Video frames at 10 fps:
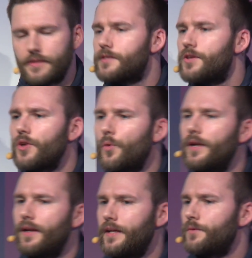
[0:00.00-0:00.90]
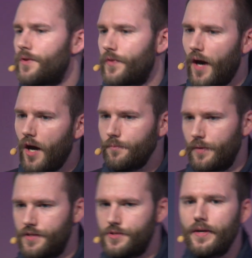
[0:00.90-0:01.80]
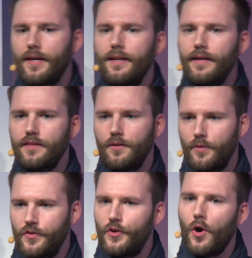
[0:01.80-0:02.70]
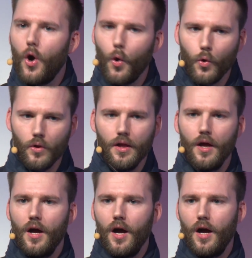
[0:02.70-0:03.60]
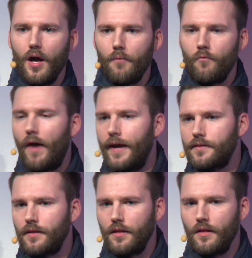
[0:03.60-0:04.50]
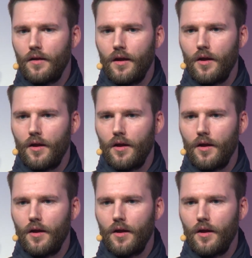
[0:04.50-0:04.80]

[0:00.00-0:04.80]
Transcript: And it's not only linked with the heartbeats. You can link that with your whole vital